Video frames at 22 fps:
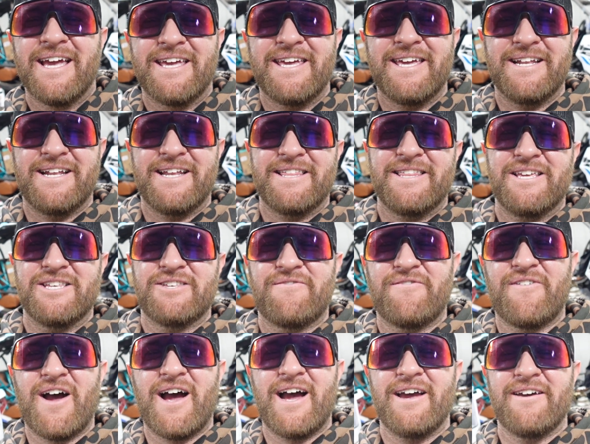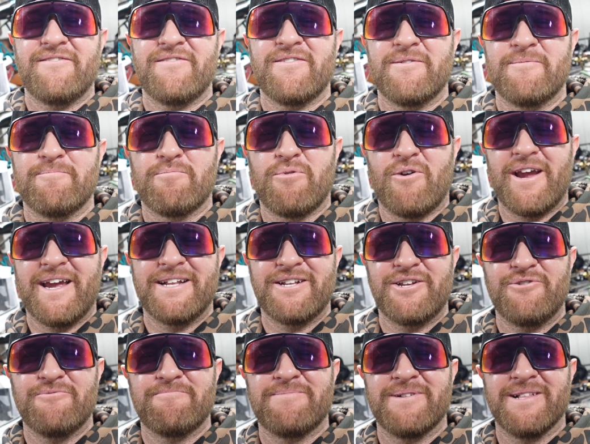getting these 5 brand
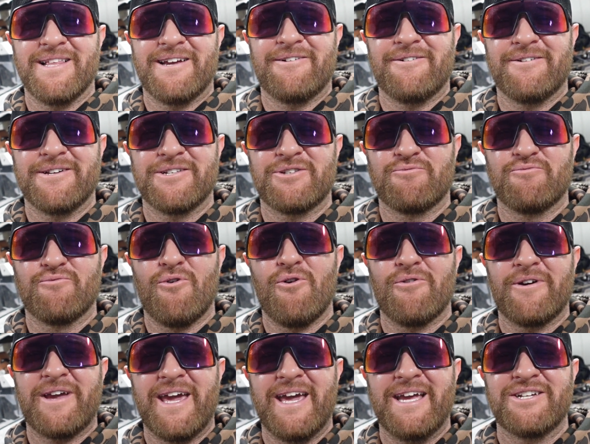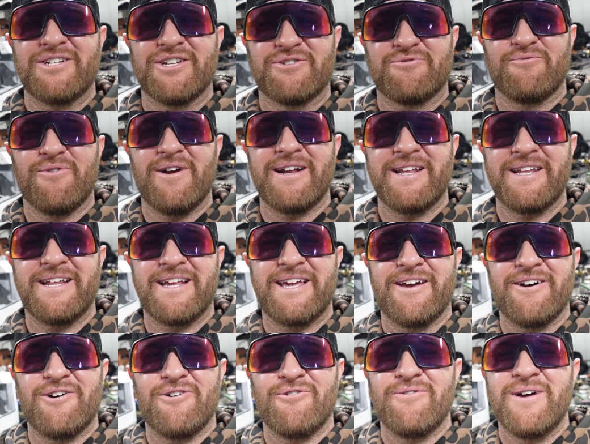new Polaris roll cages ready to
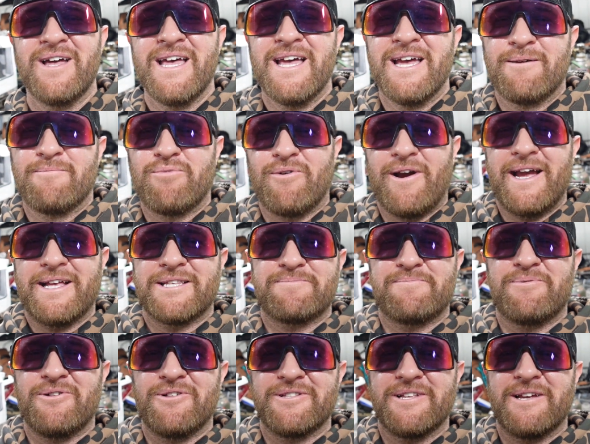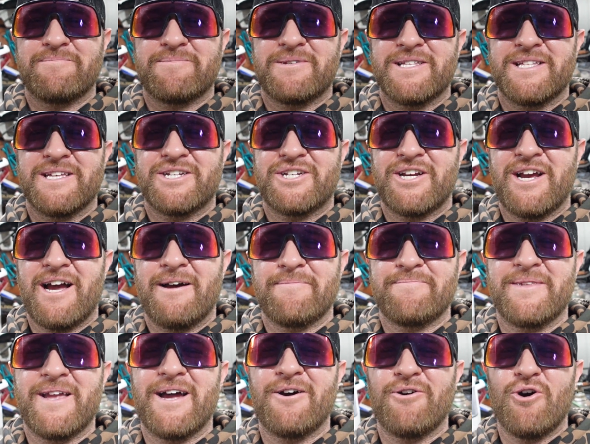go. Brad's pulling up to the
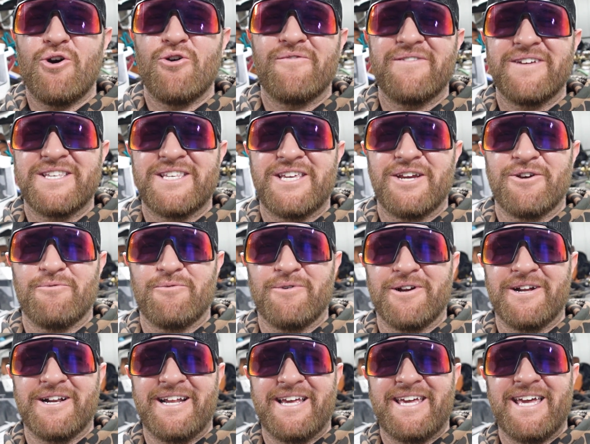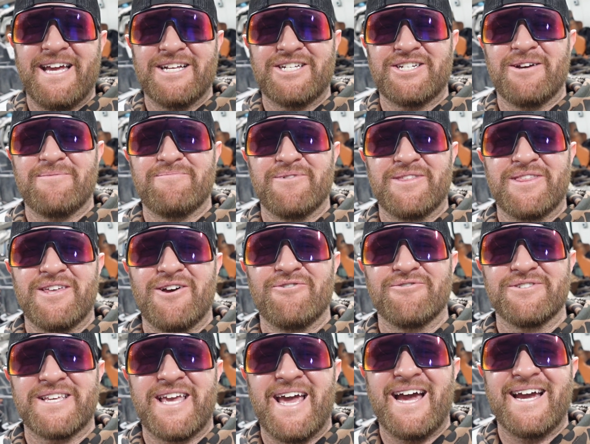shop now. Ovi's here. We're going to catch up with
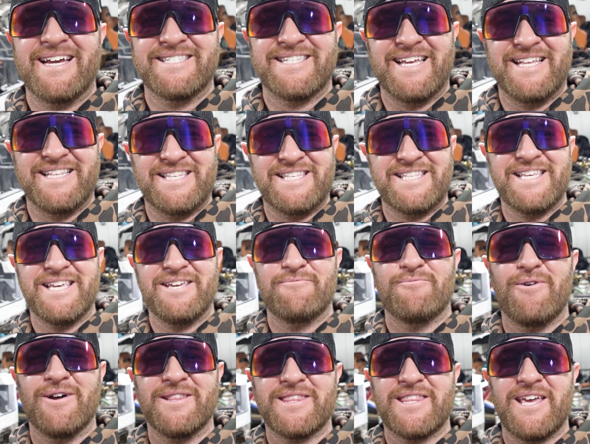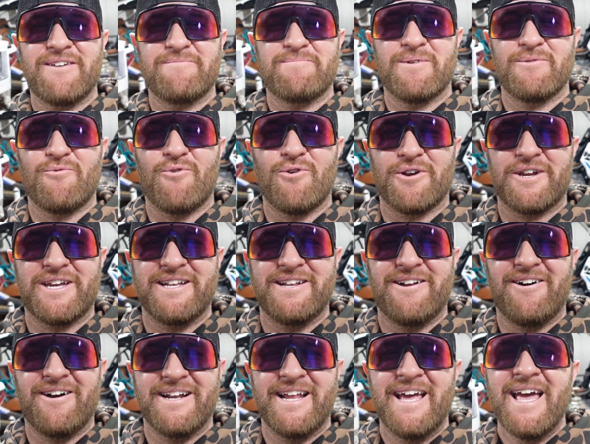those guys and see what they've been working
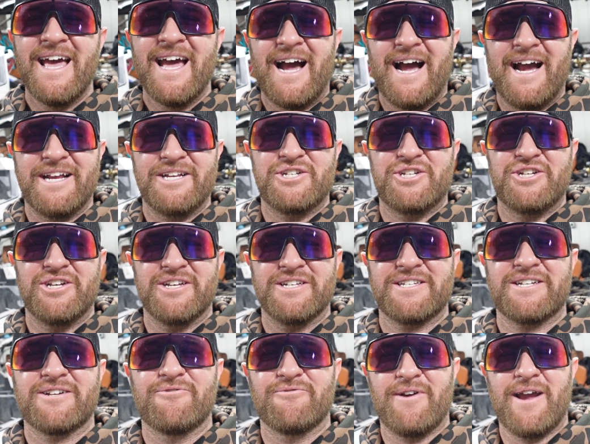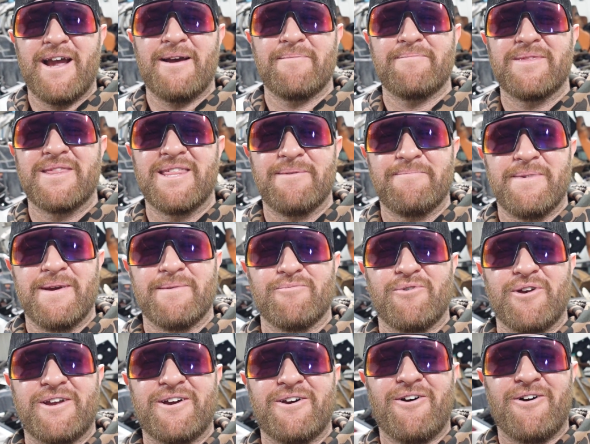on. I just grabbed the
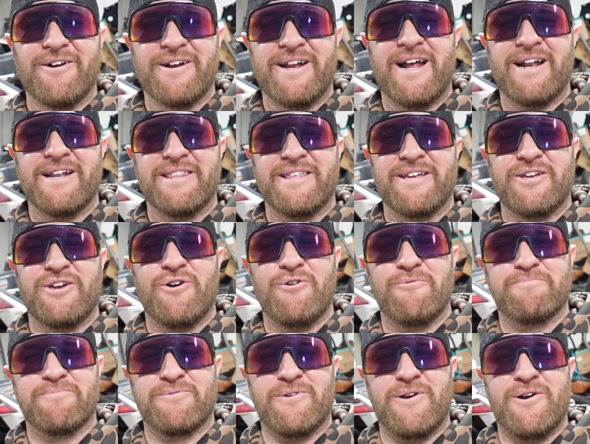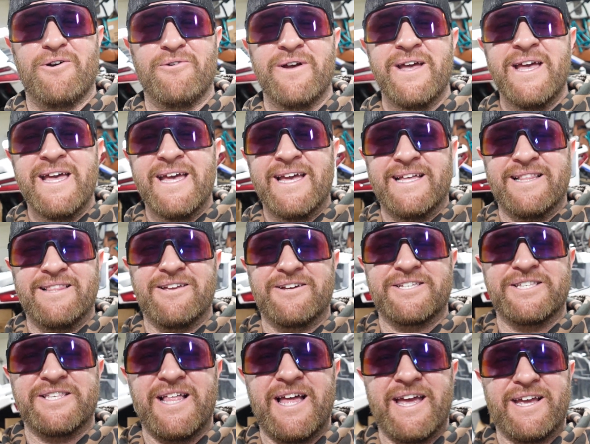memory card out of the GoPro.
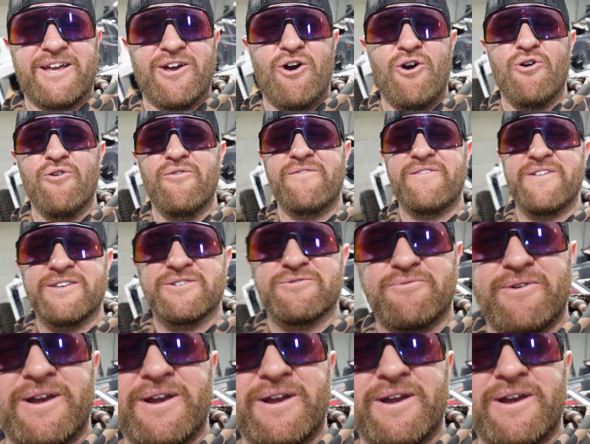Looks like Ovi's